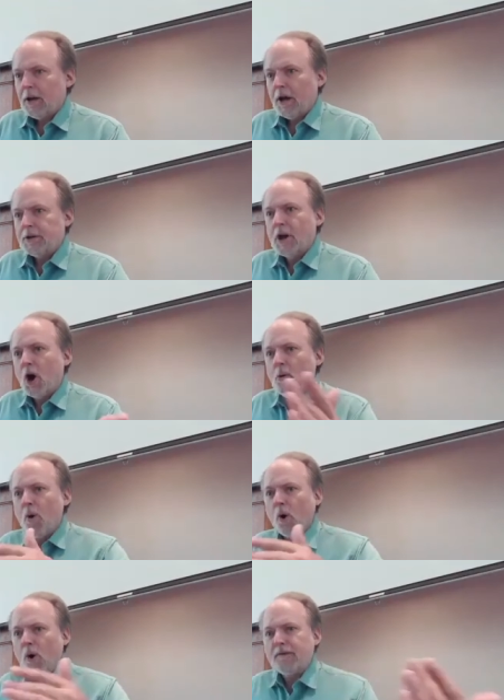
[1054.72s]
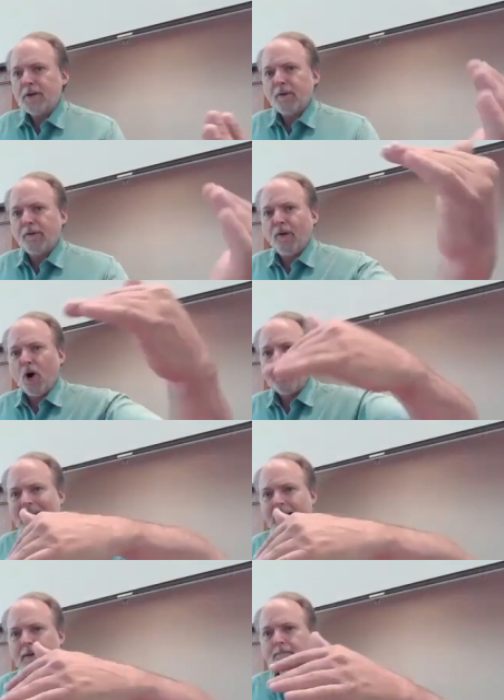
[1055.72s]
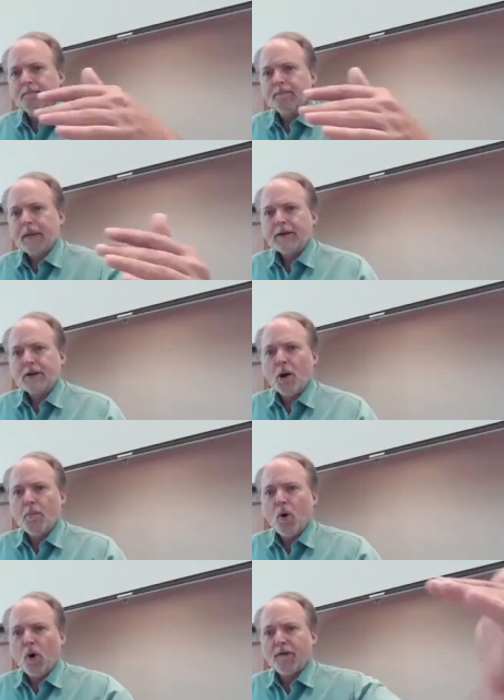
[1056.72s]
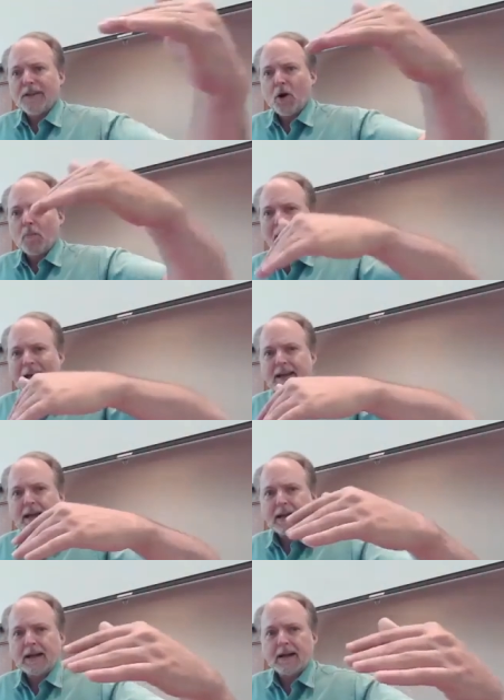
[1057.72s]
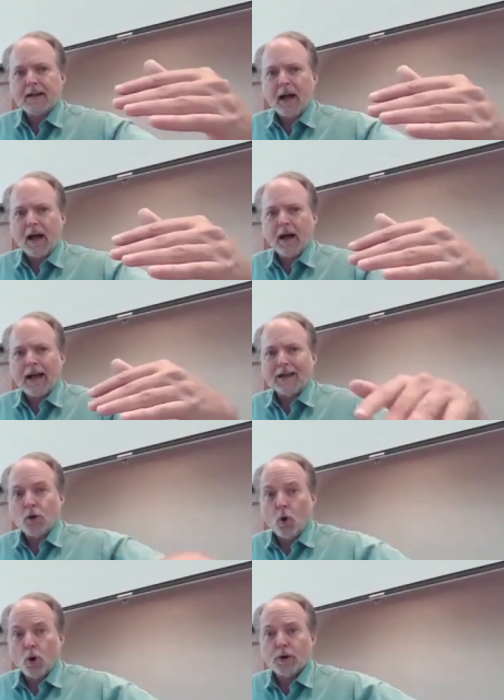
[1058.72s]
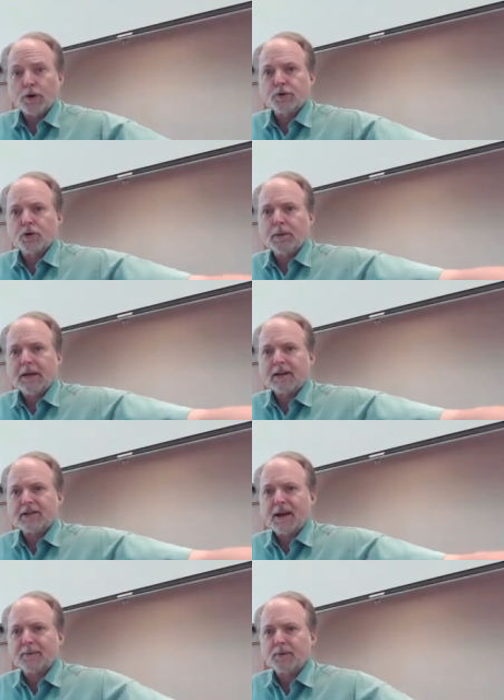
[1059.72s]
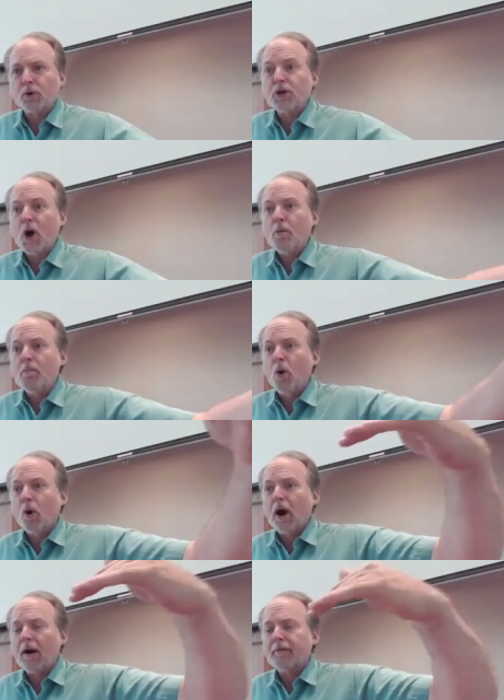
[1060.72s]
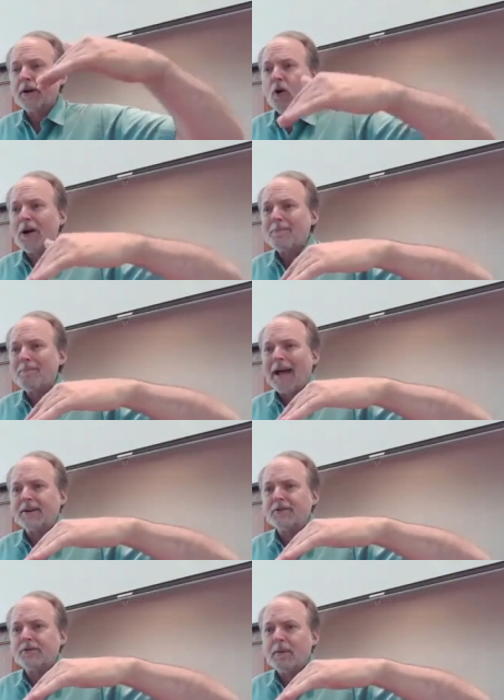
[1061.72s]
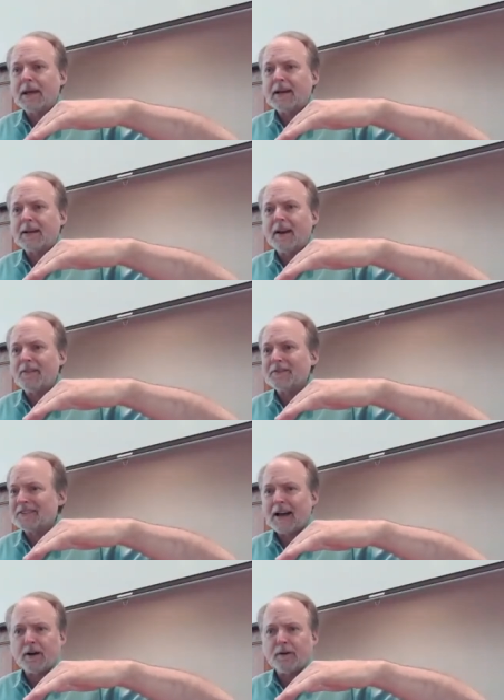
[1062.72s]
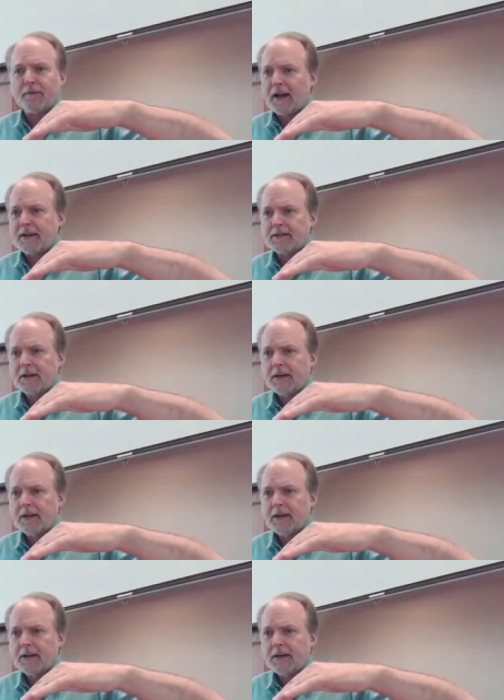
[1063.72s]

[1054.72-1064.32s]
No more of the performing, no more of the obeying uh, in order to be acceptable, no more of the going back to make another sacrifice,